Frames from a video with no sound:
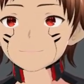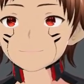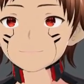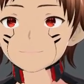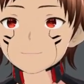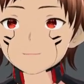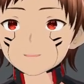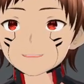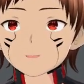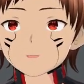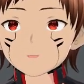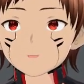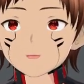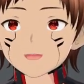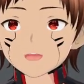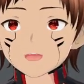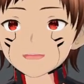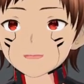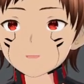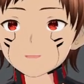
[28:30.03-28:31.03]
What were
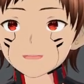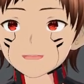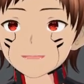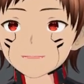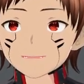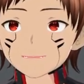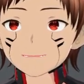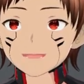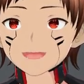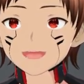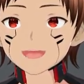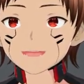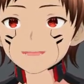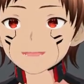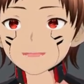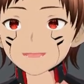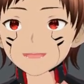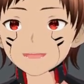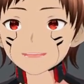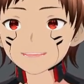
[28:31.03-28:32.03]
you
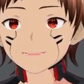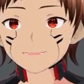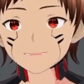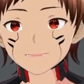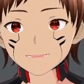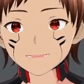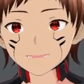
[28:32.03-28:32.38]
beforehand?